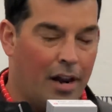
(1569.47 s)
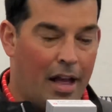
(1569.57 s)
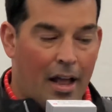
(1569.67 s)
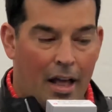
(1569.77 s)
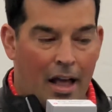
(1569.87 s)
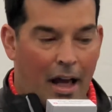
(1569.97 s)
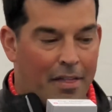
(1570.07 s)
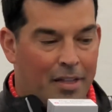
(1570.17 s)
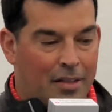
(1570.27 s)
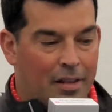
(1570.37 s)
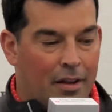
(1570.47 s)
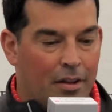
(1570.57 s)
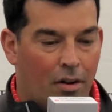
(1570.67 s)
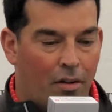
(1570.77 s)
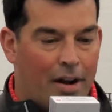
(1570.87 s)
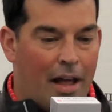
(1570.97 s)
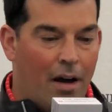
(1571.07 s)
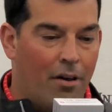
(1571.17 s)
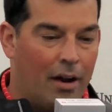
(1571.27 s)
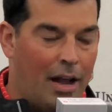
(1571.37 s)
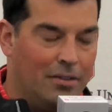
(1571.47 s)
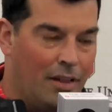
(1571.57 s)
And I think that, you know, right now our guys